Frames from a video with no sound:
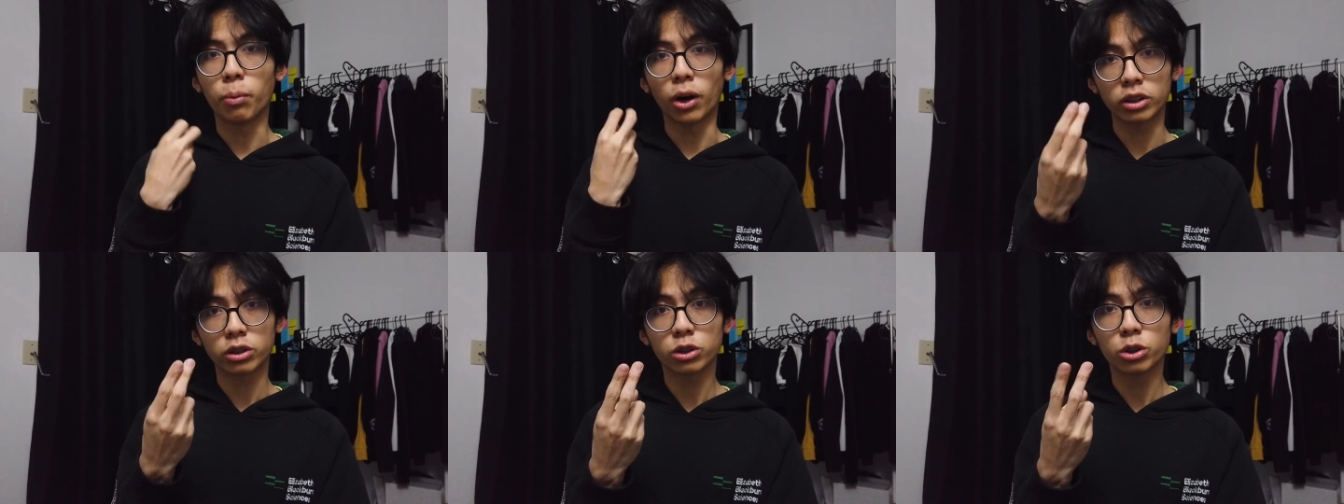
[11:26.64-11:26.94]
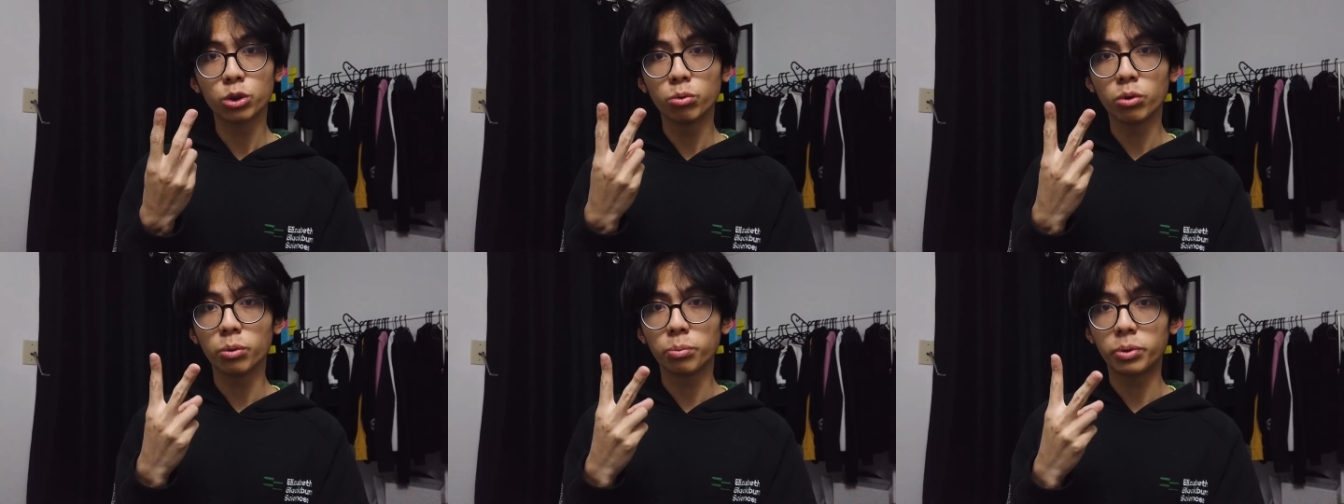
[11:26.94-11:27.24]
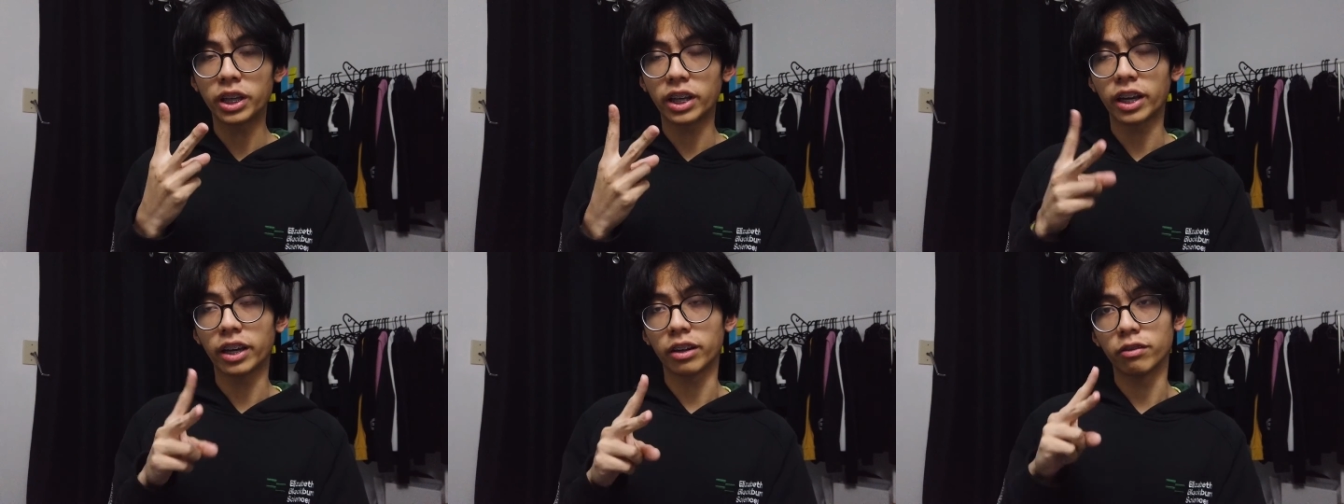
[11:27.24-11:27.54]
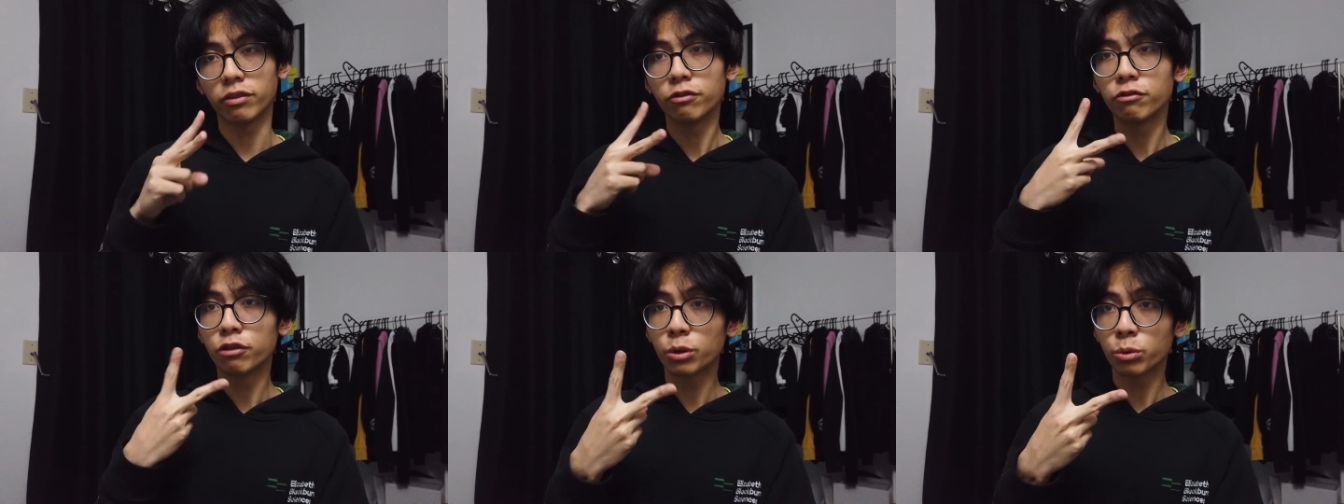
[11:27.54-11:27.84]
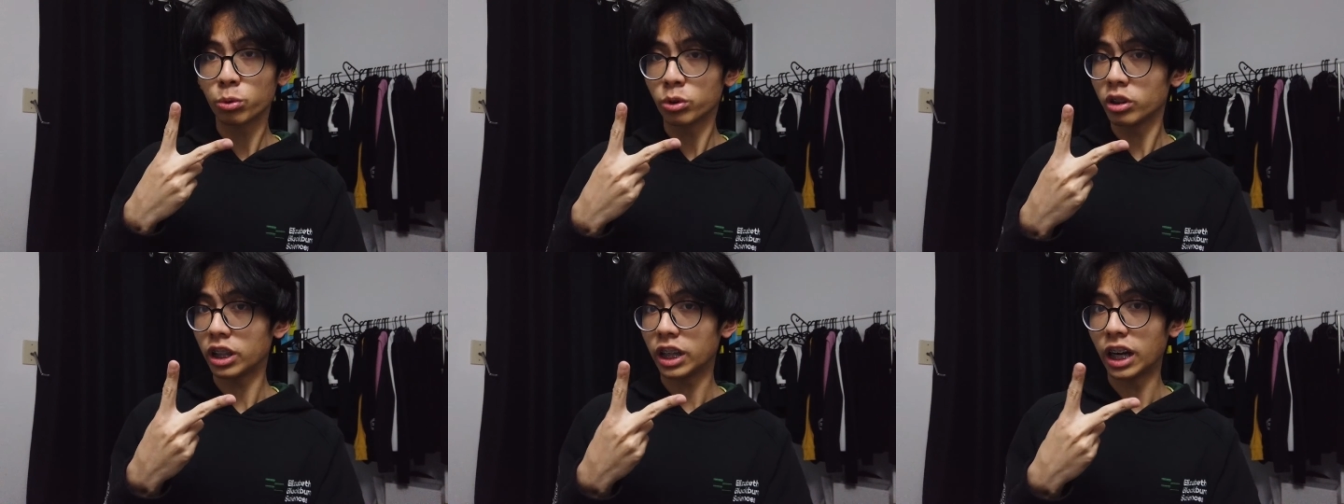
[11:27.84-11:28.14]
Part two will be a
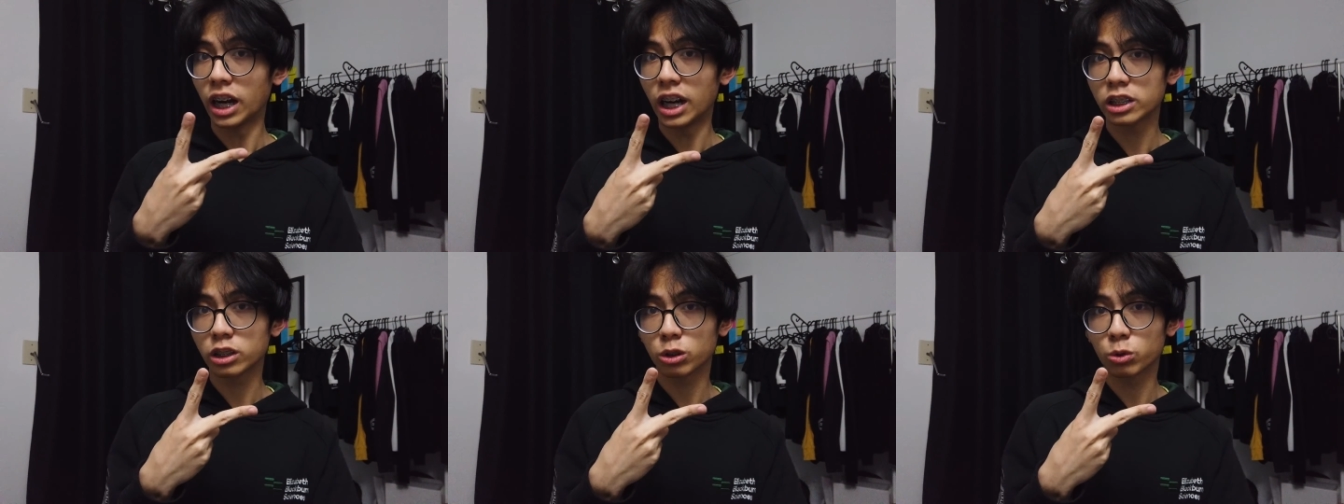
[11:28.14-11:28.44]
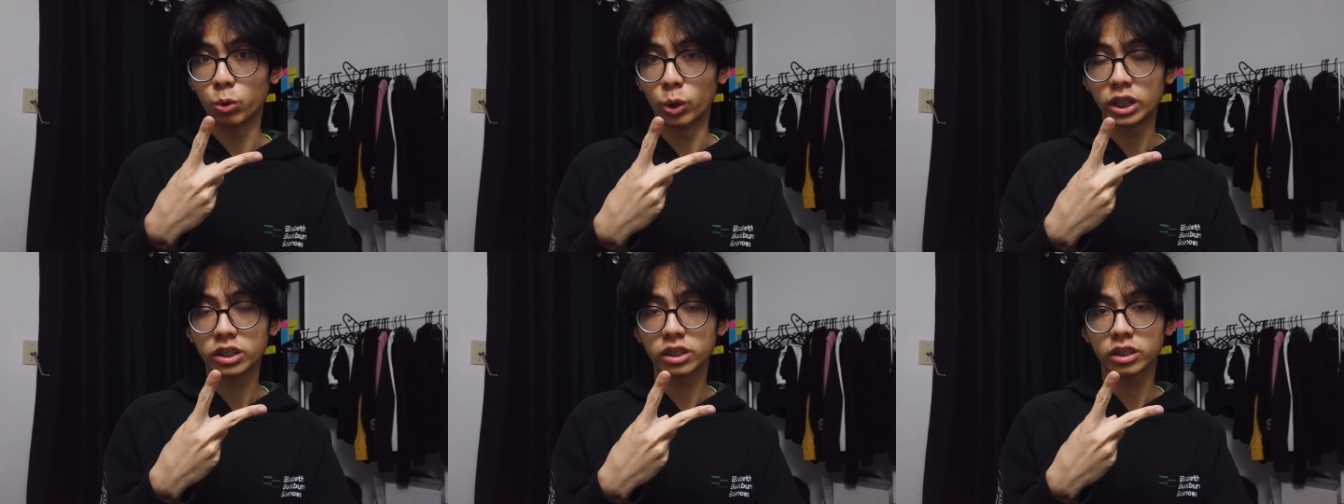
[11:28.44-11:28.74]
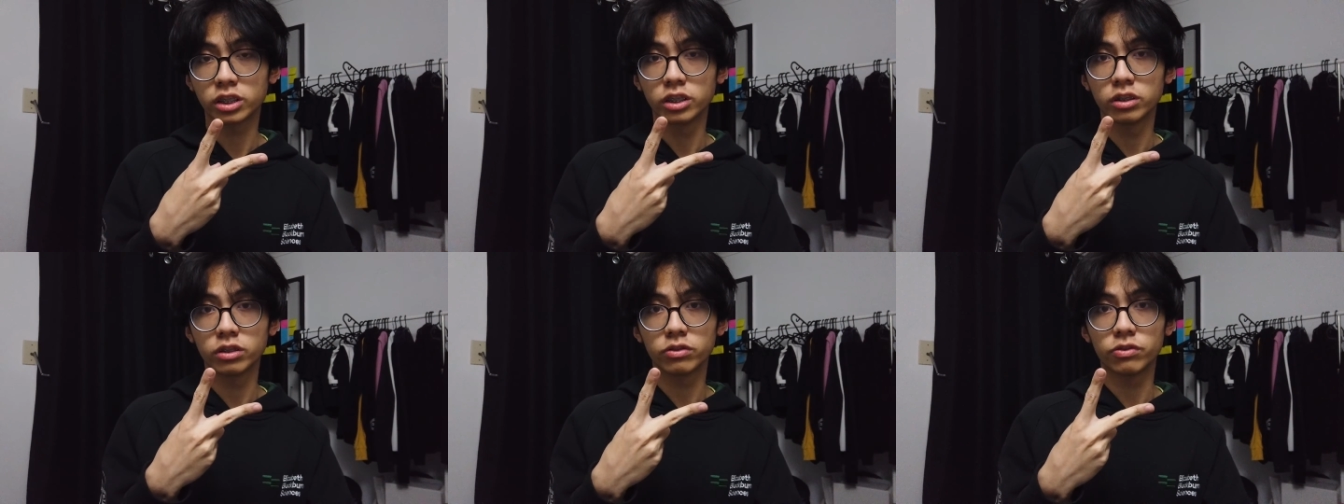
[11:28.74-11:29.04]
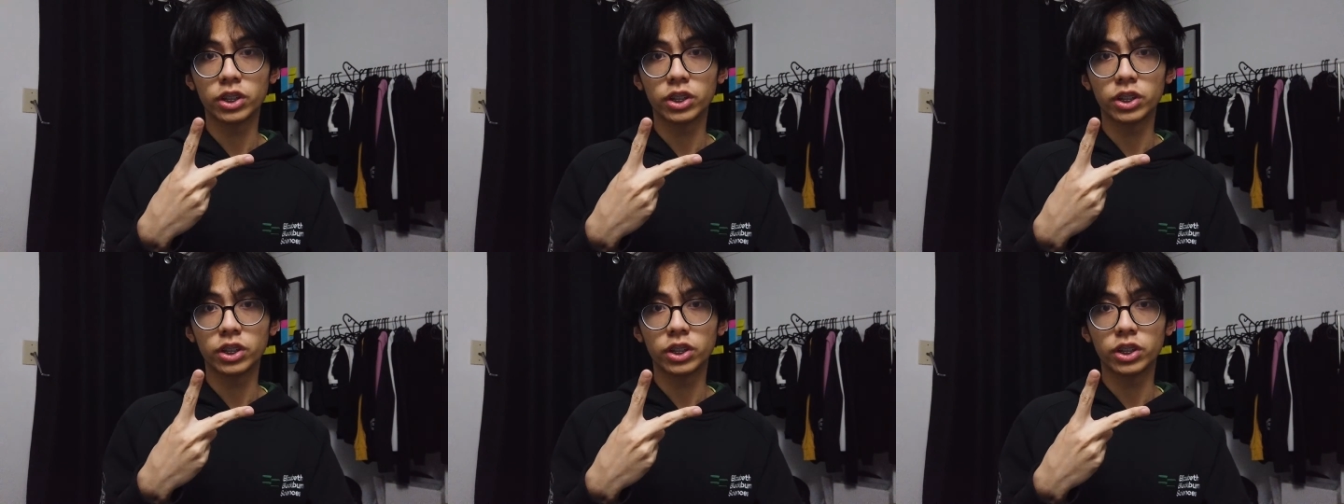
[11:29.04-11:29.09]
frequently asked questions